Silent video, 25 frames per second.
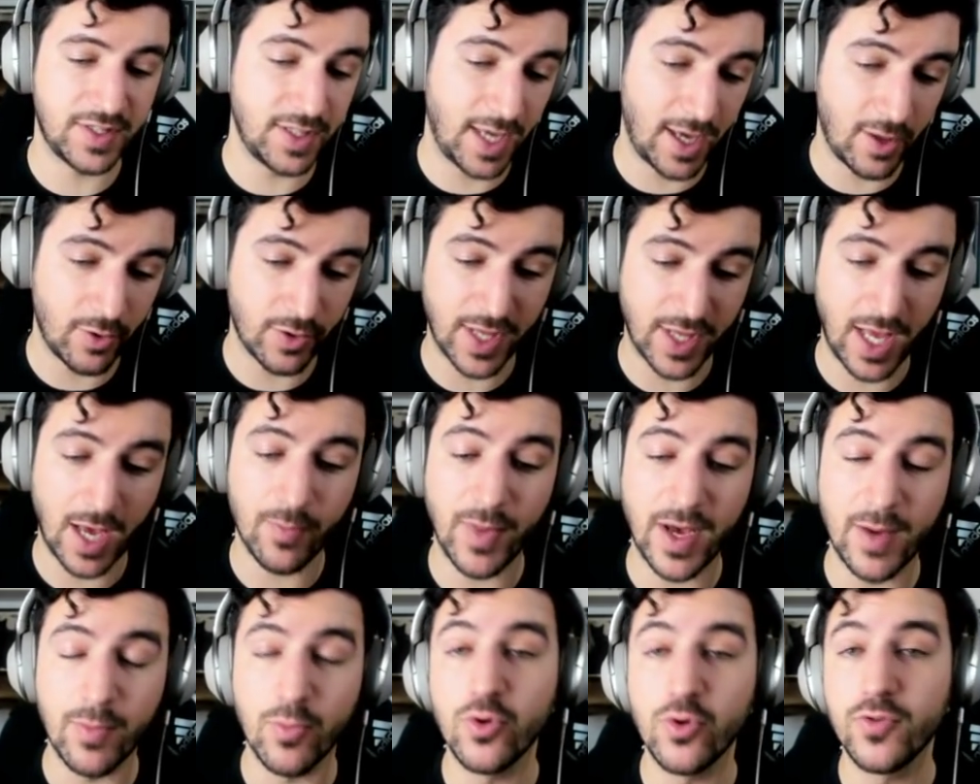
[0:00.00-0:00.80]
I will
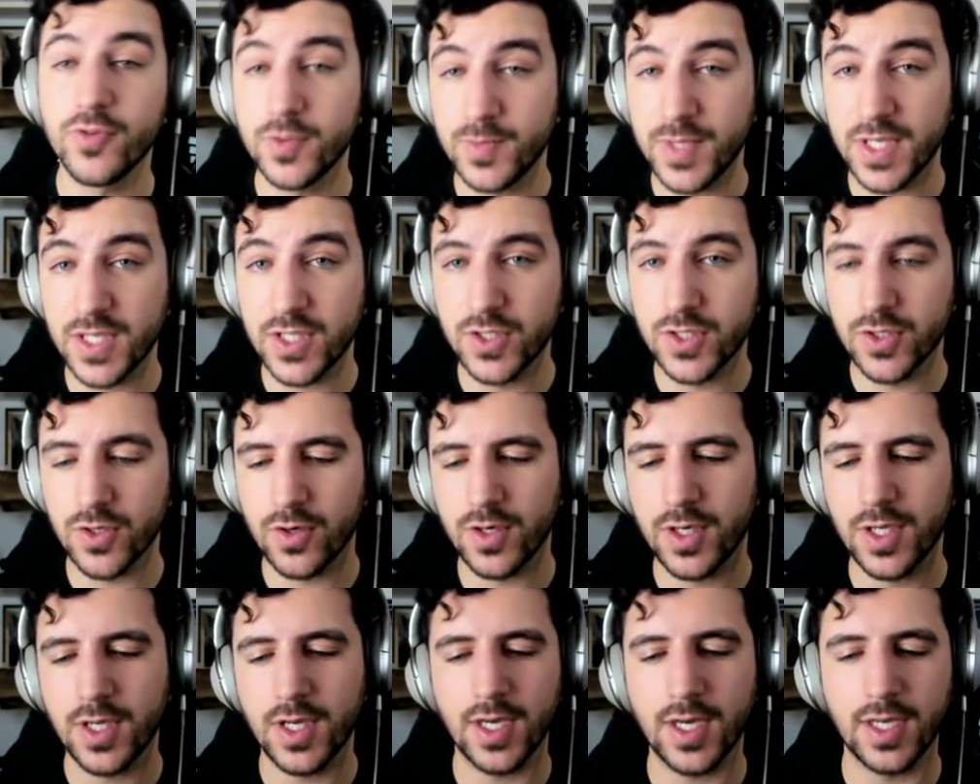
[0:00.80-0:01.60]
cap my move speed,
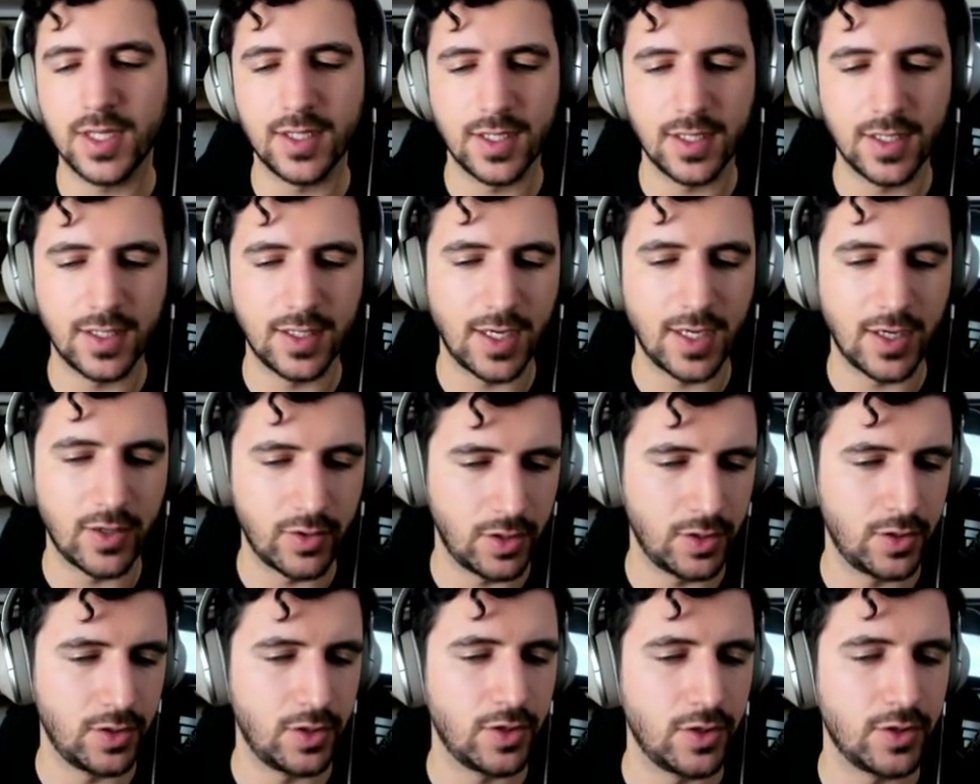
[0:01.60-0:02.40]
sorry, and then
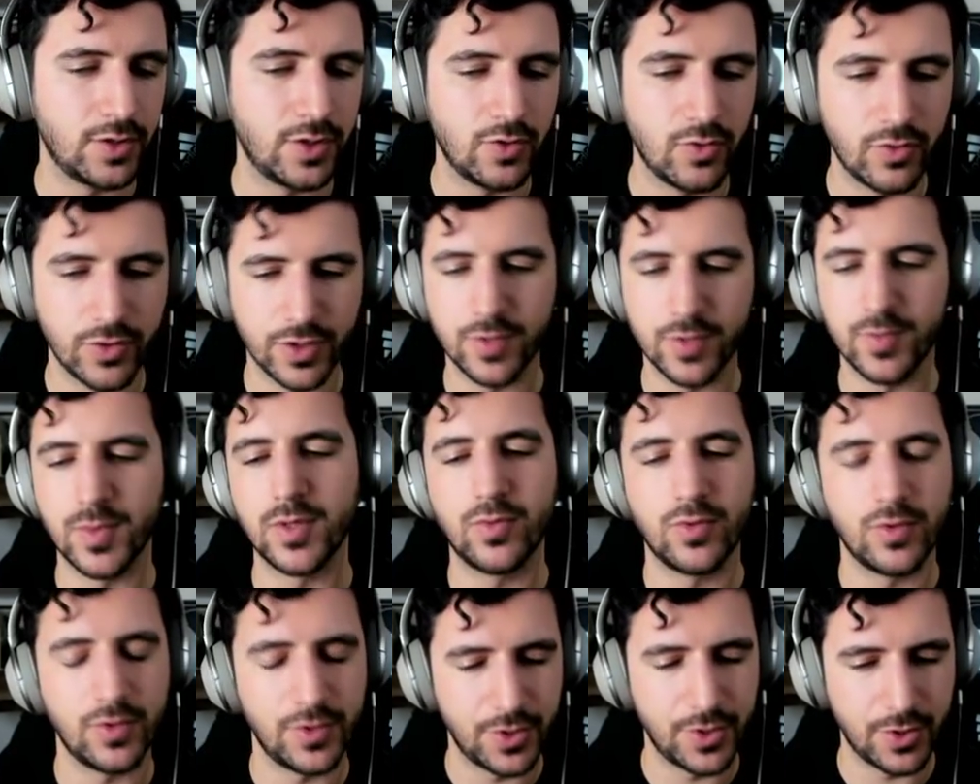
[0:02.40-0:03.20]
I'll unlock the
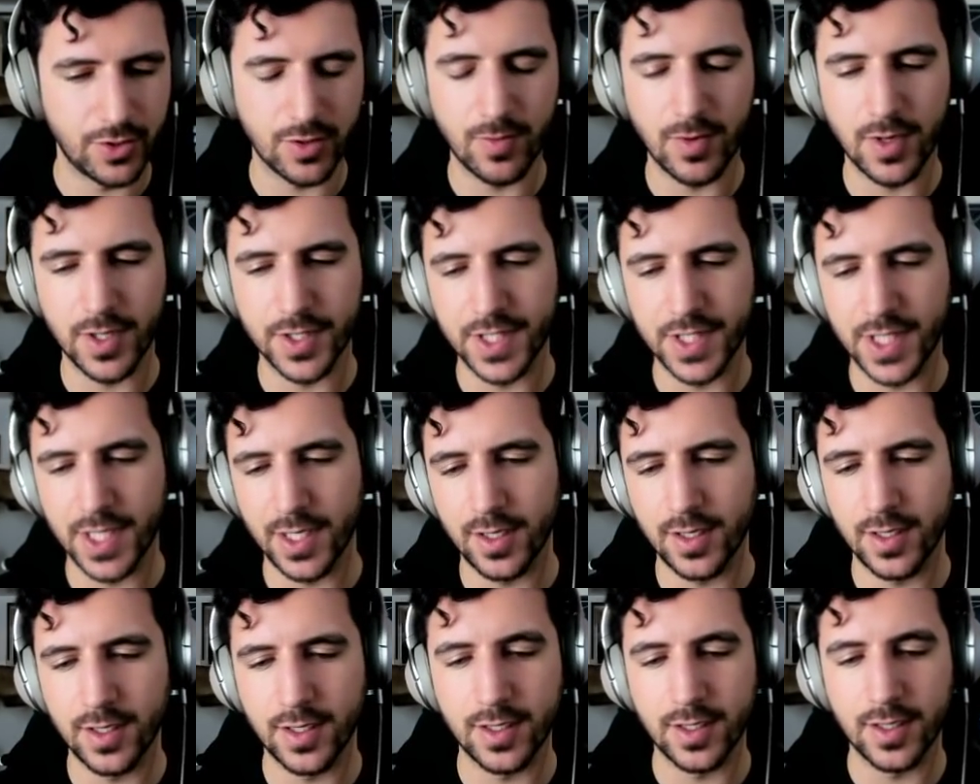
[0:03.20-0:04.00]
ultimate. We'll talk about
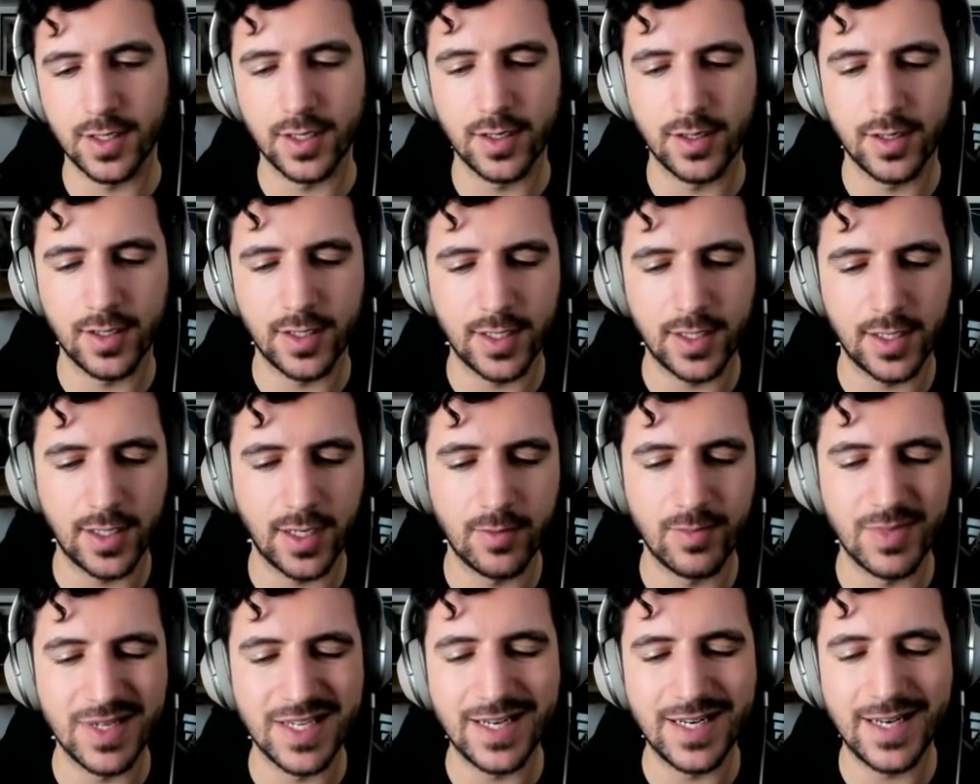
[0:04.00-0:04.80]

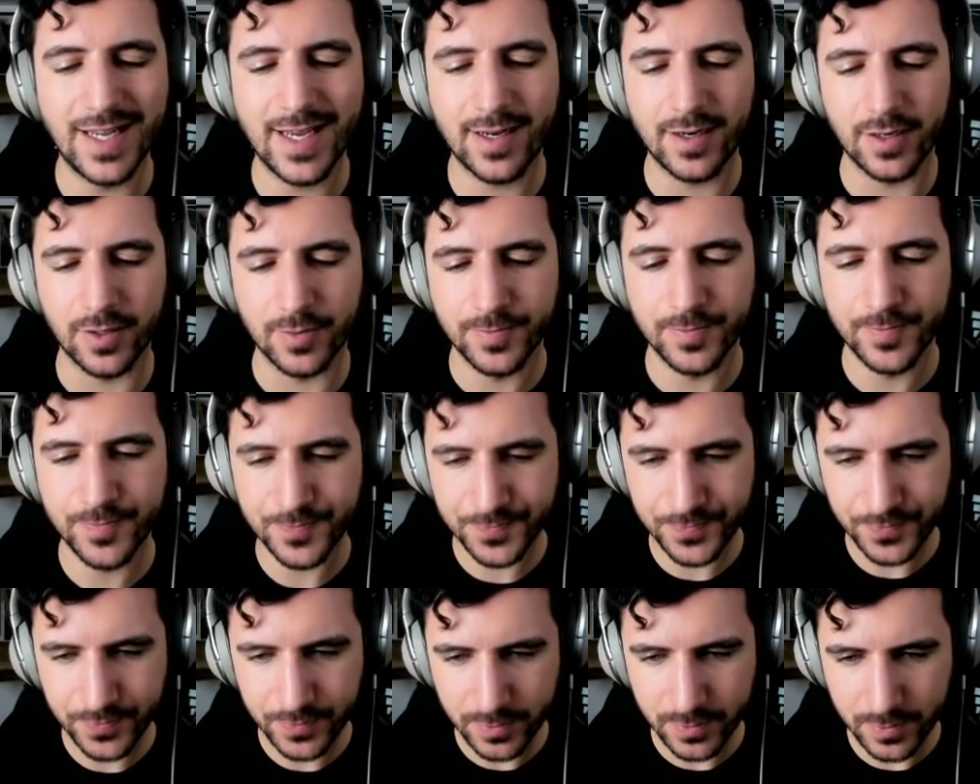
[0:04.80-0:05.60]
that a bit later.
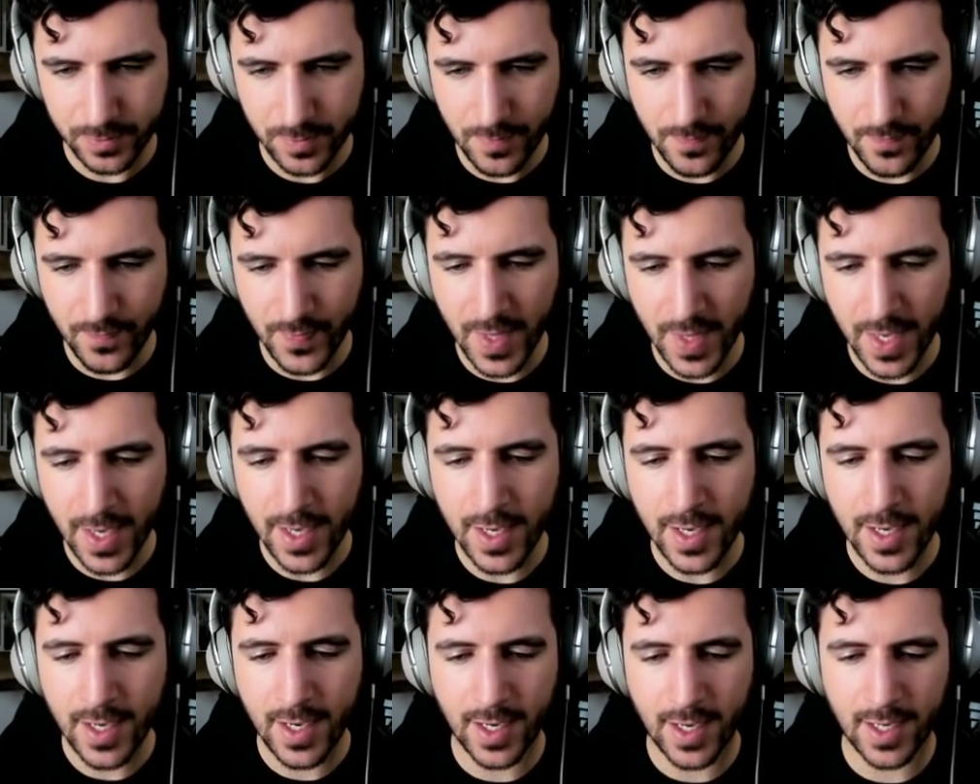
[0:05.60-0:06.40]

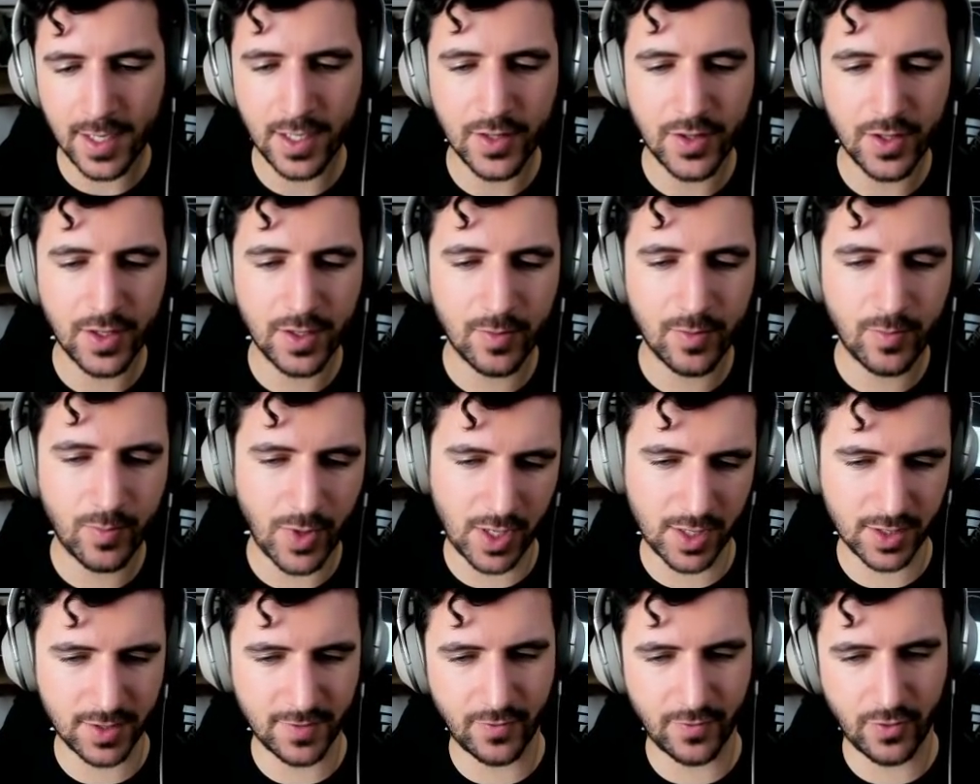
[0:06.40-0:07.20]
Another
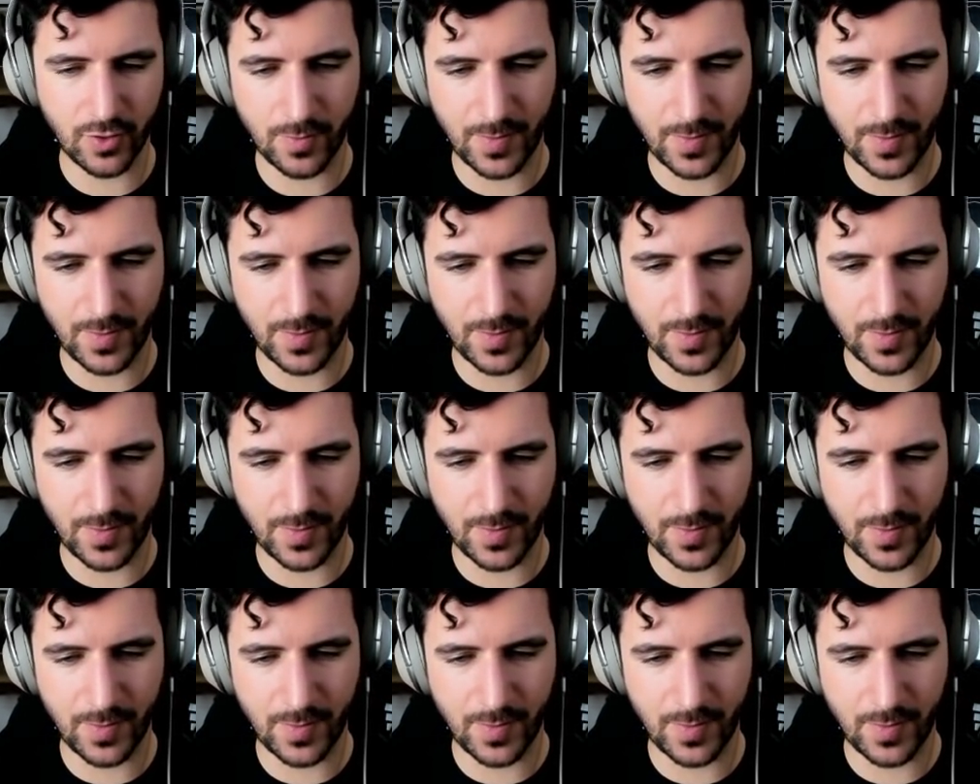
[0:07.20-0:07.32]
part of her